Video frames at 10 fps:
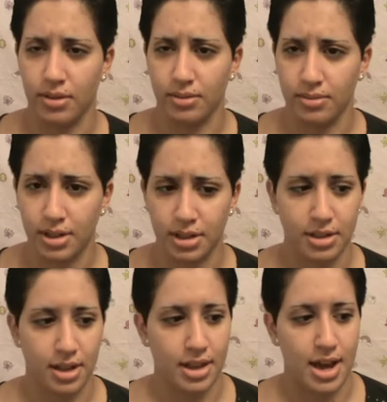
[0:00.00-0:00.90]
such
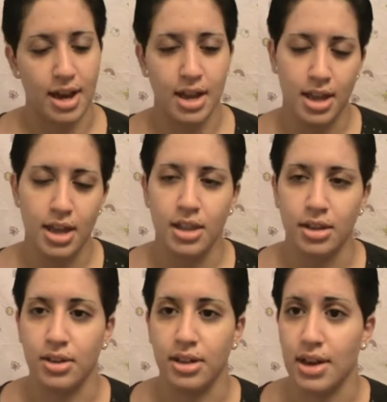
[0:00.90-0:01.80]
like that,
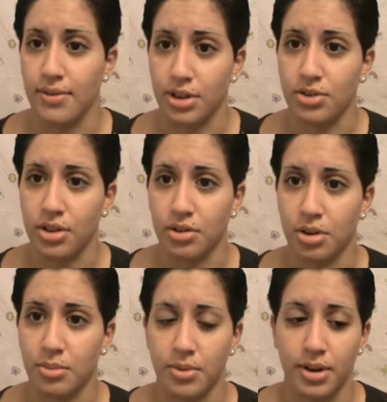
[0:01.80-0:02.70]
you can definitely try the
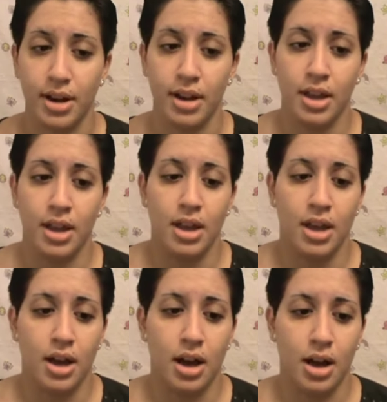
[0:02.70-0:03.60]
normal one.
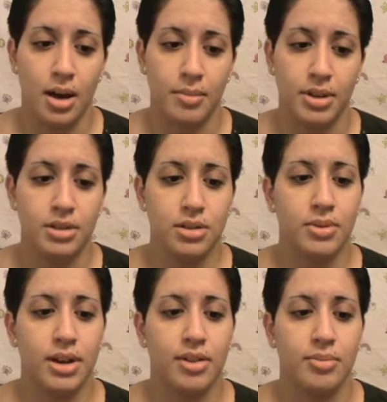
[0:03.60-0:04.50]
But this is
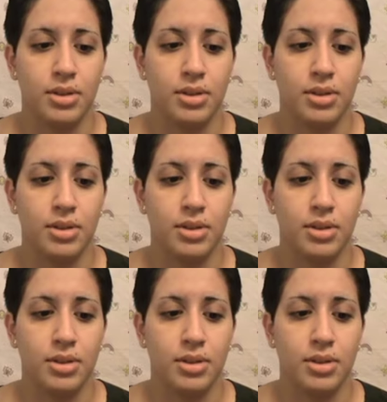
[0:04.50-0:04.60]
what I've been